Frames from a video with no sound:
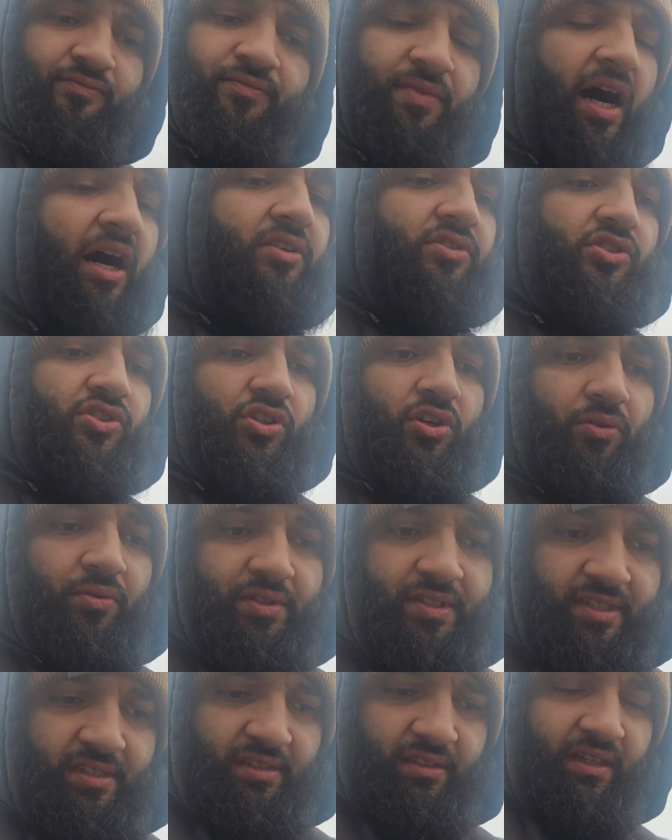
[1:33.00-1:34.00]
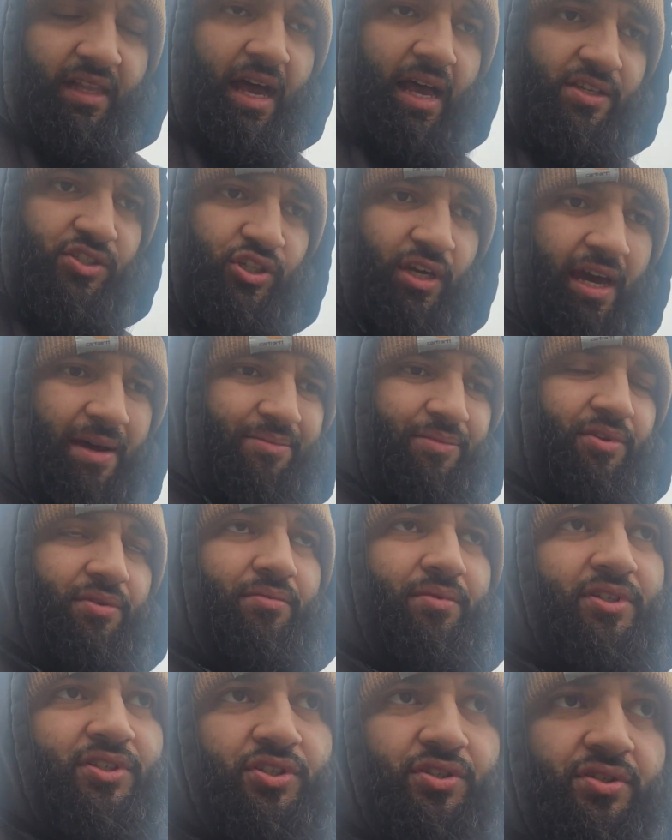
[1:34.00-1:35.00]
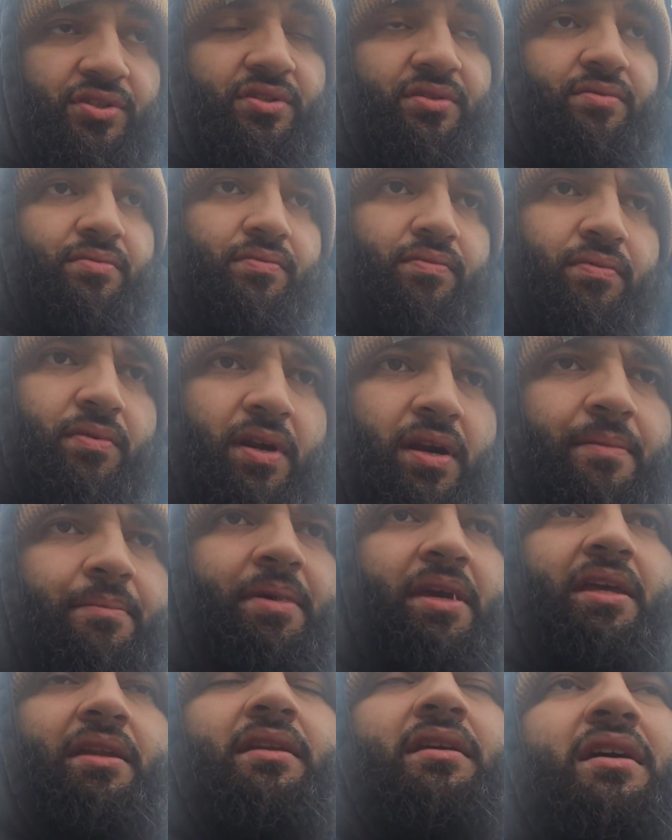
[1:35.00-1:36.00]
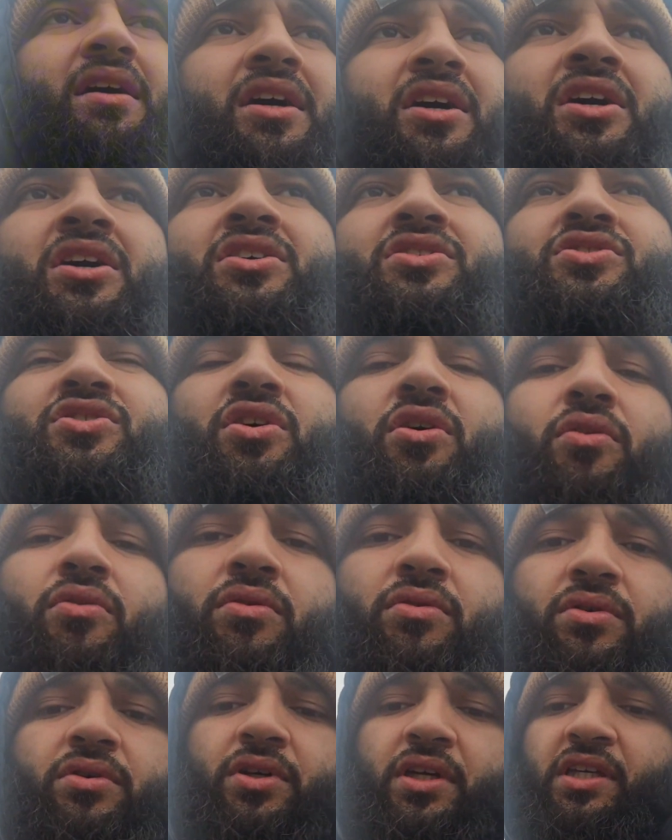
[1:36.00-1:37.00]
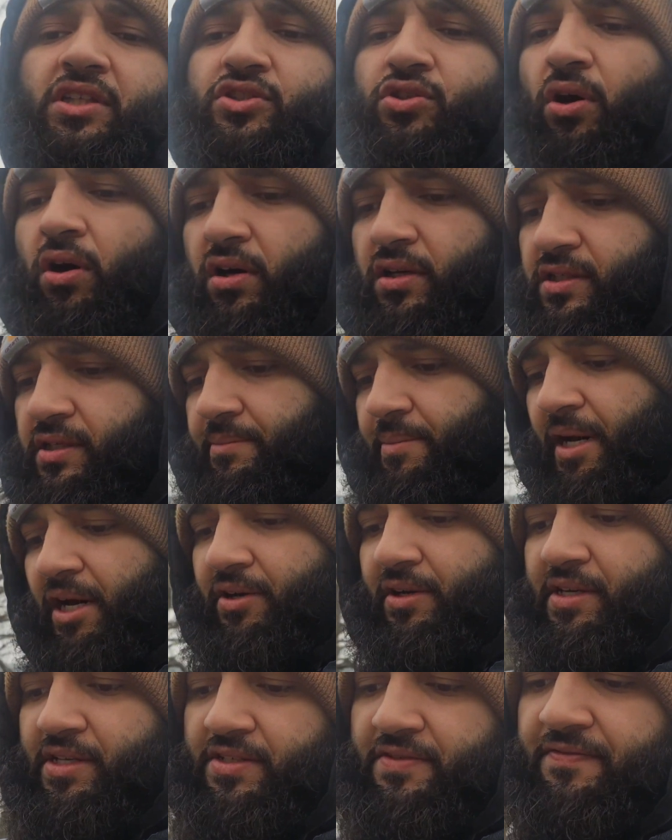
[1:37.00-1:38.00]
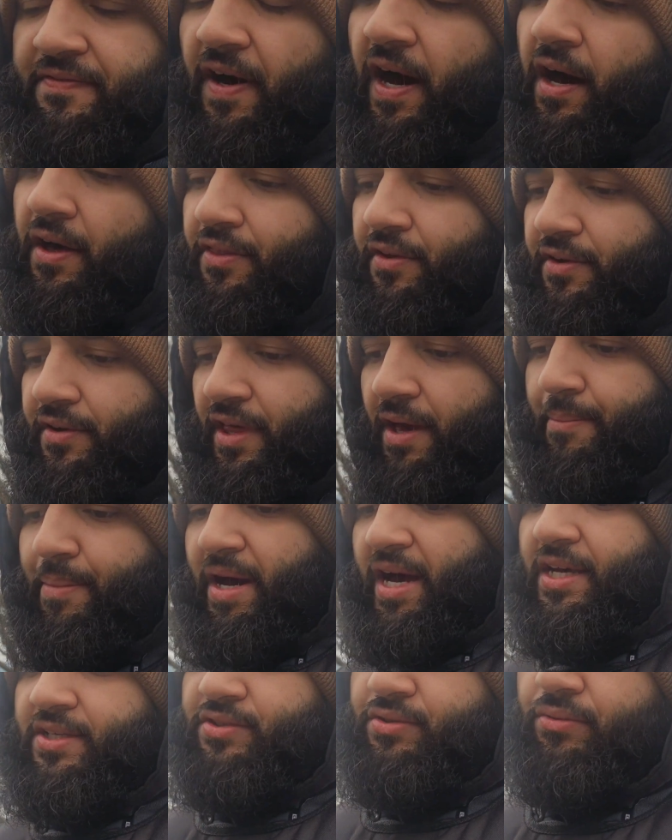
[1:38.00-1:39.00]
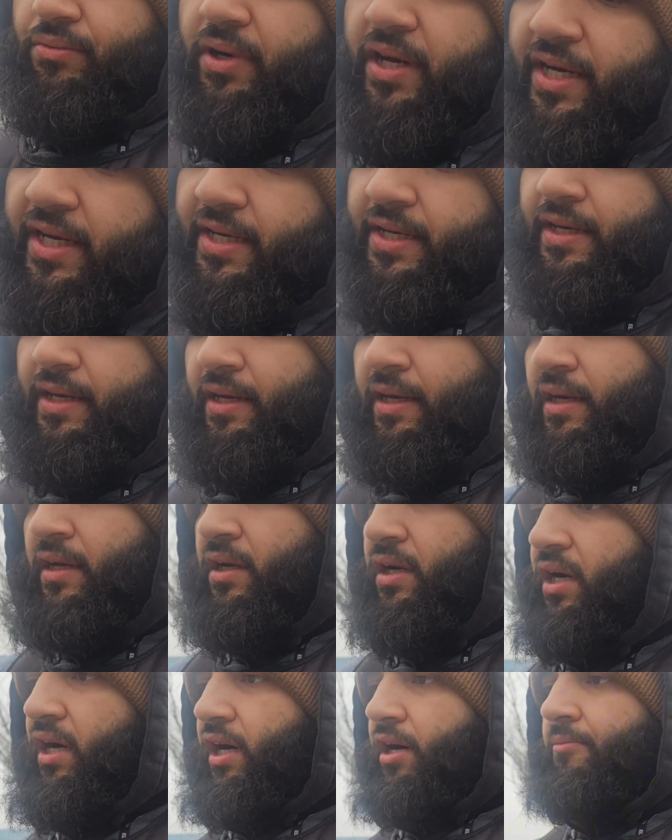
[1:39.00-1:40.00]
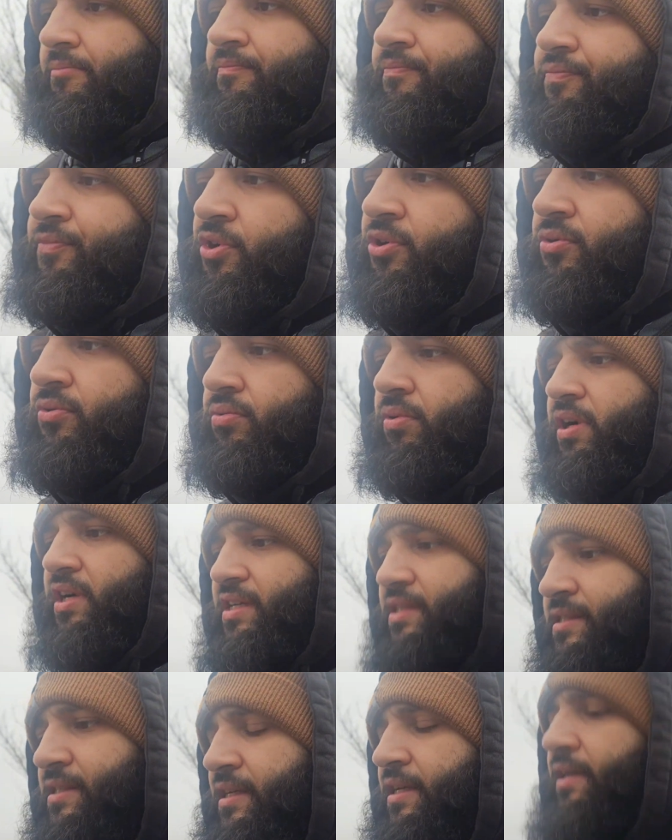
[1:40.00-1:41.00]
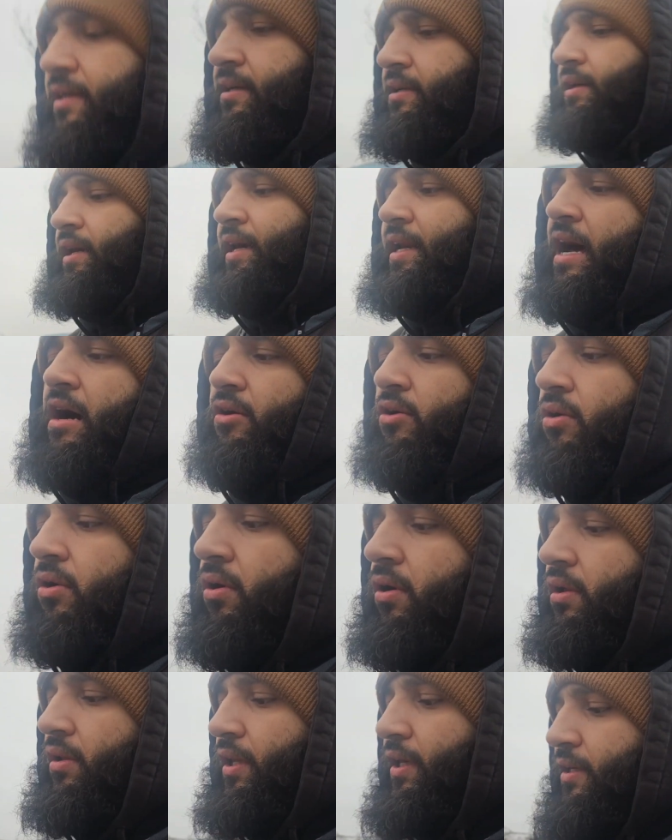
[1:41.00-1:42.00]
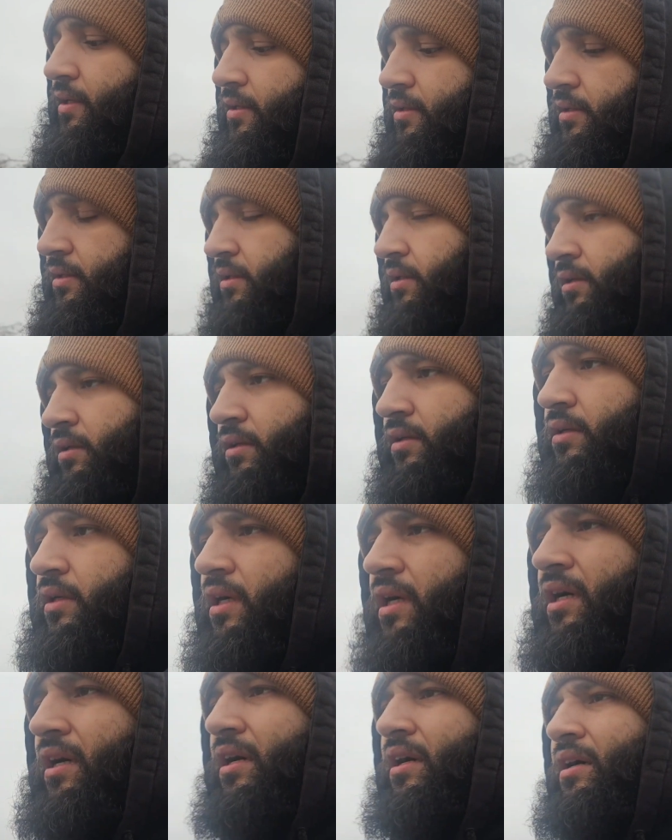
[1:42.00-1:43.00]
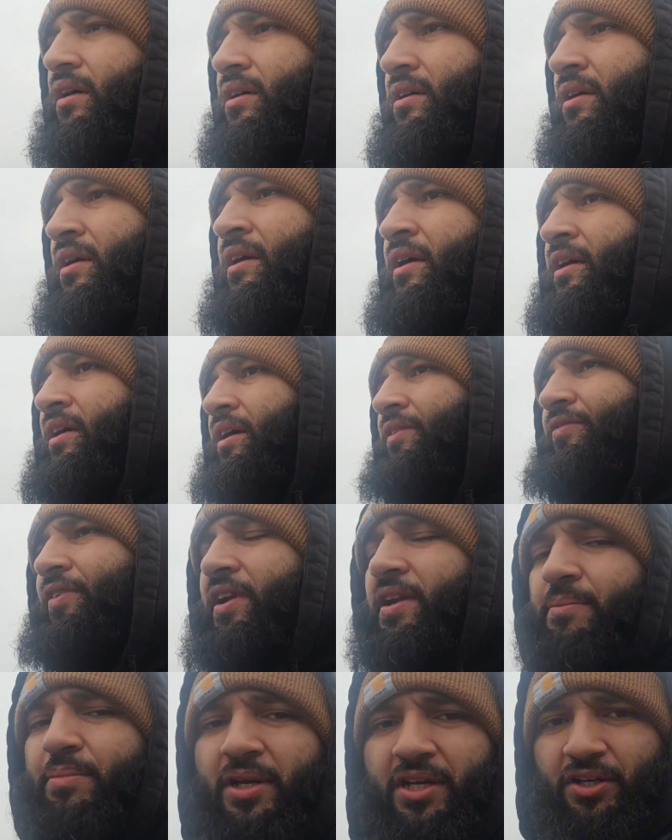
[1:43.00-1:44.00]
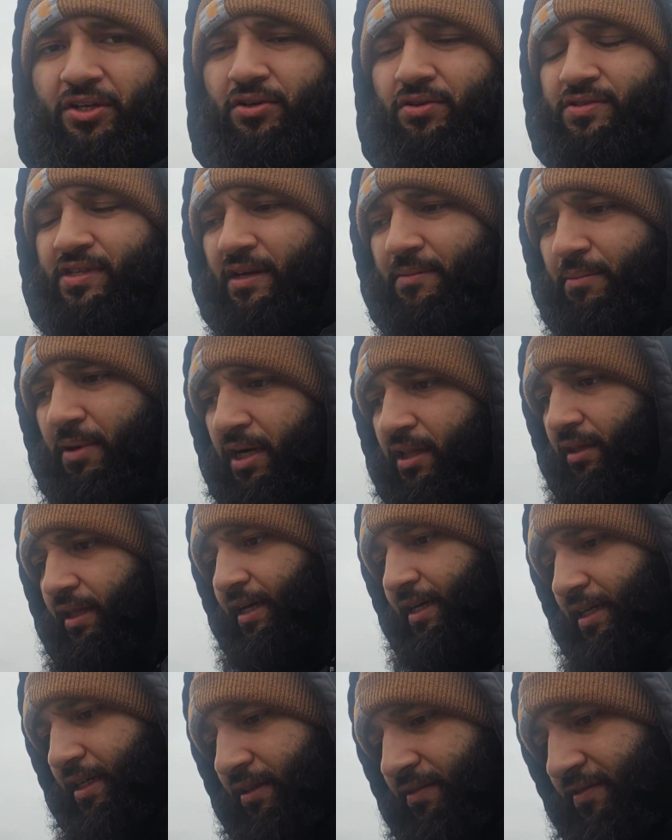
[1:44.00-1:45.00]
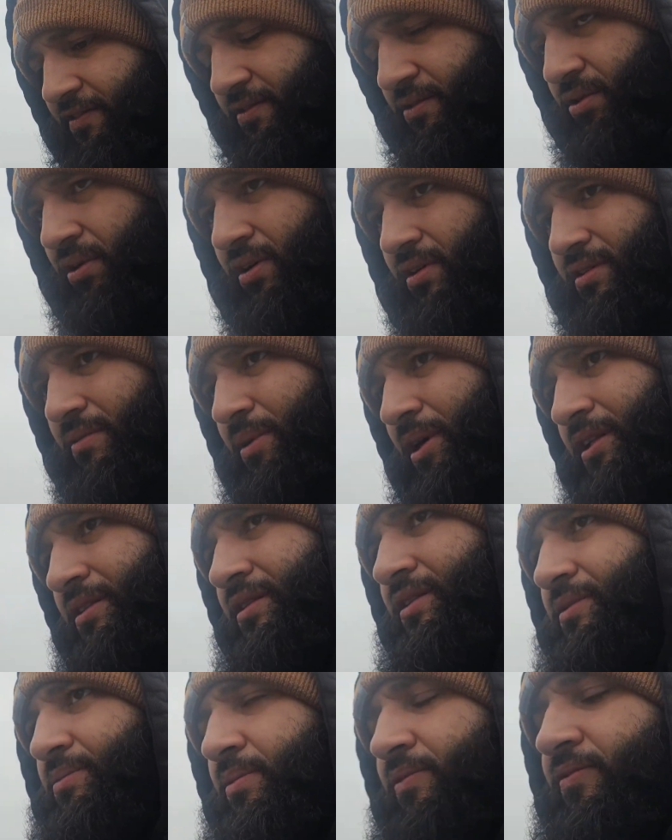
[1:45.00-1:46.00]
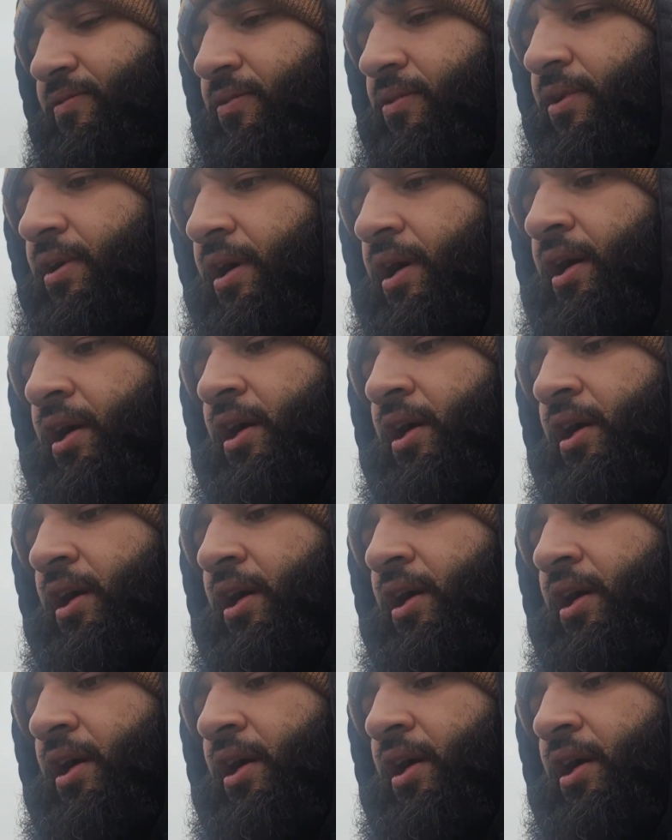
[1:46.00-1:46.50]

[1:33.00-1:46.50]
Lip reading: I'll just go into the last chapter, which is what I mean. So he talks about his father that passed away, who was an alcoholic. If anybody knows Ed Milet, he's talked about this before,